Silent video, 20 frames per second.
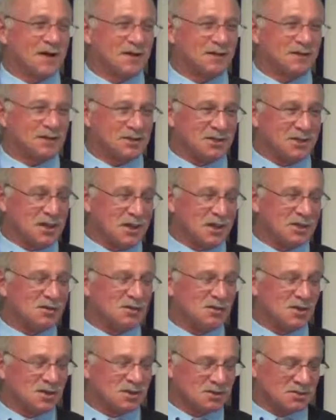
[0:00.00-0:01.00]
She did
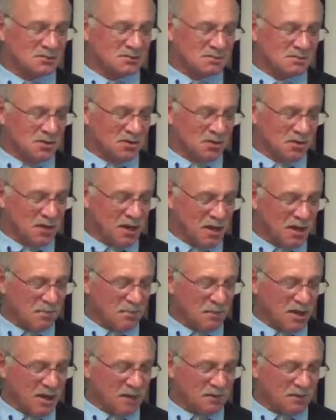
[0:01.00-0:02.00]
twist her knee
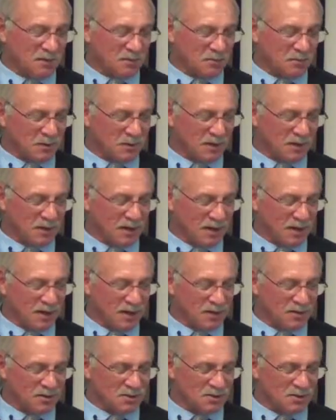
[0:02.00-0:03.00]
pop completely out
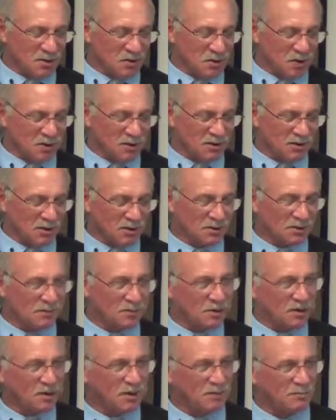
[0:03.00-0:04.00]
of the joint, looked
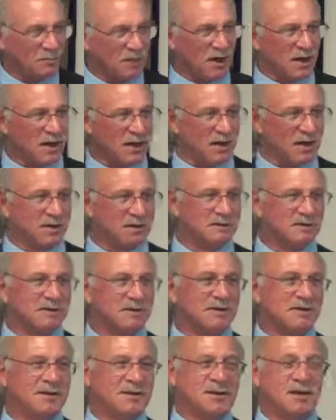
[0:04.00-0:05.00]
really bad,
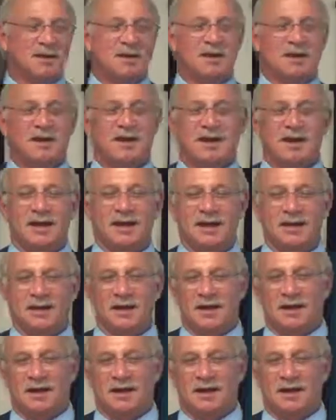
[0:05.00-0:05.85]
and